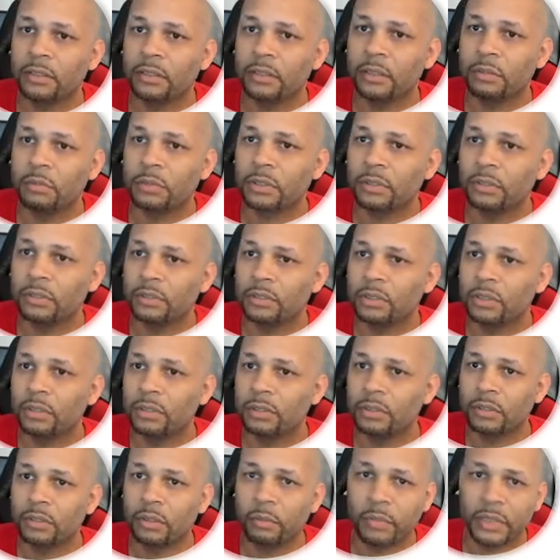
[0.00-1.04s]
I'm just going to show
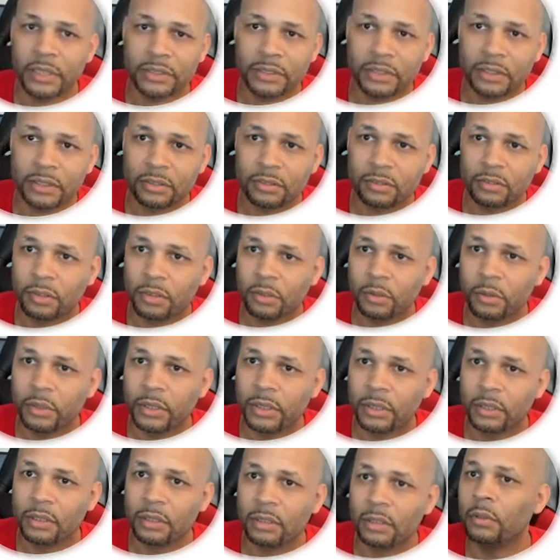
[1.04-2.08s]
you some basics real
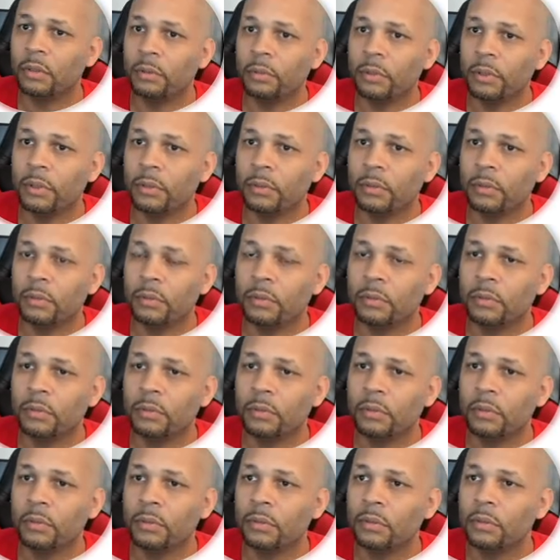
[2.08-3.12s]
quick.
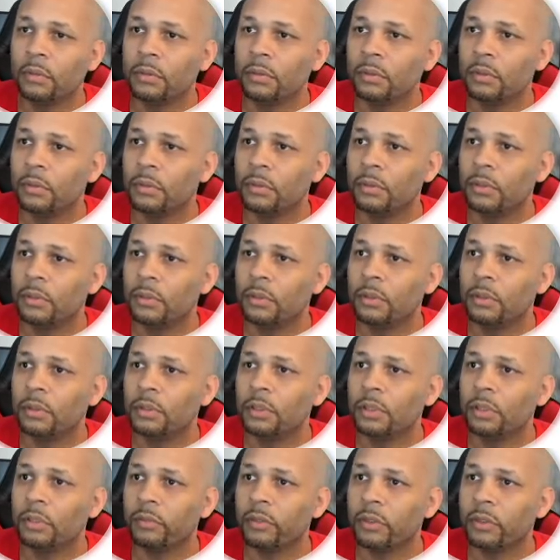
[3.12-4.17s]

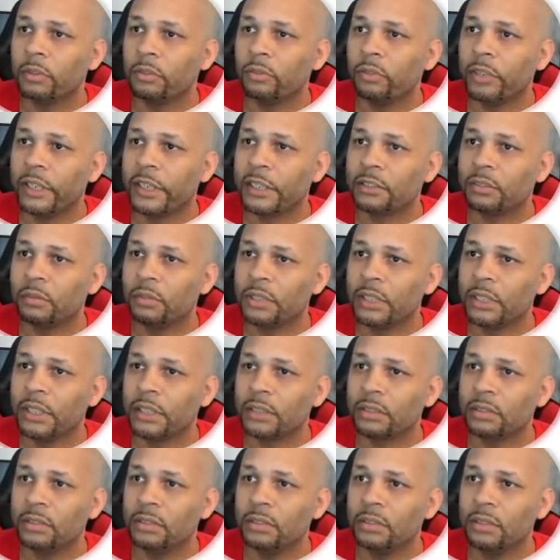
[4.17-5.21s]
If I'm going to drag some
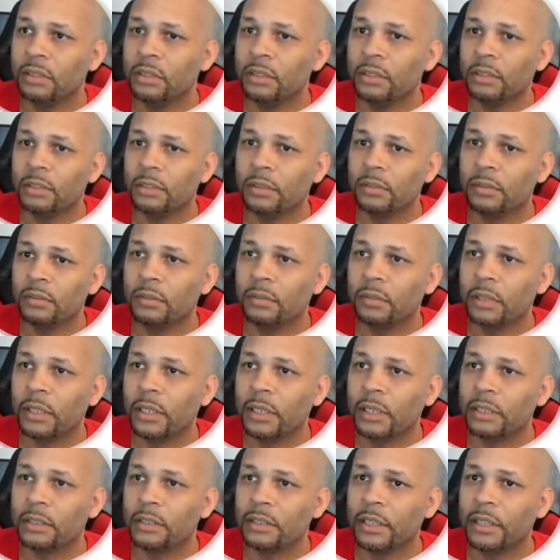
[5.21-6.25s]
text in there, I
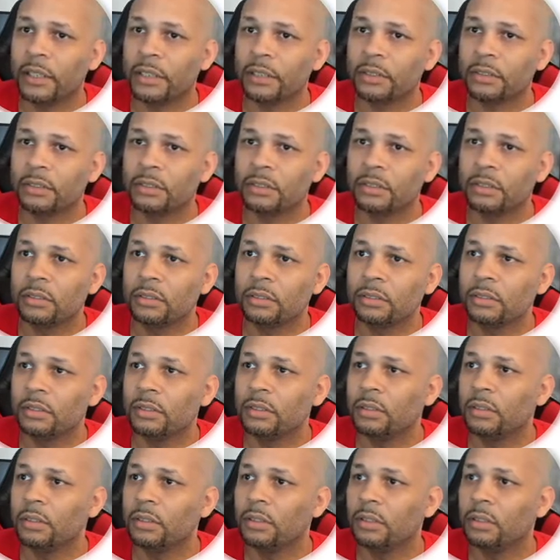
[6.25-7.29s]
got text
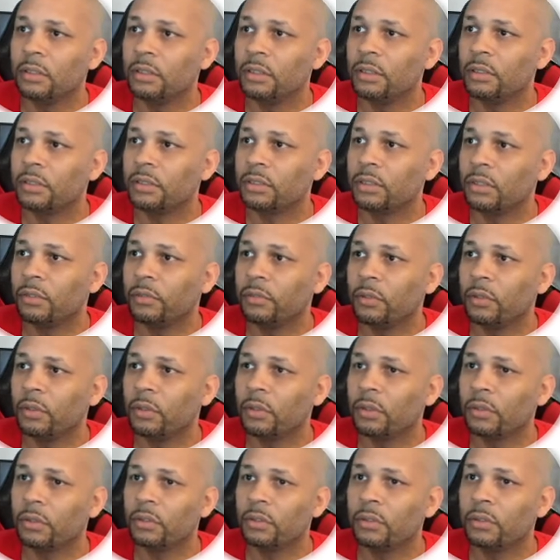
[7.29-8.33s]
and so
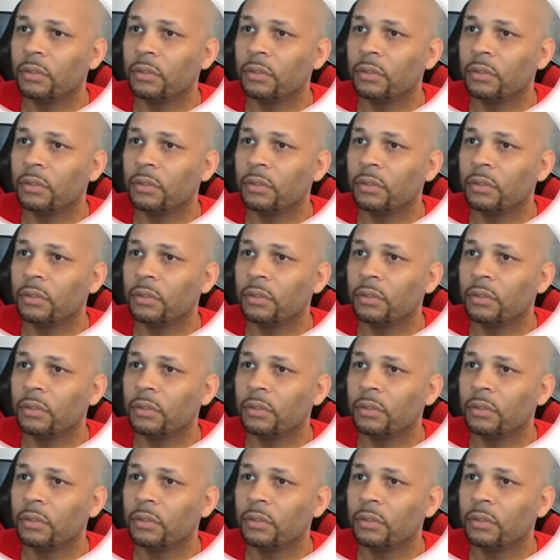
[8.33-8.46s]
forth.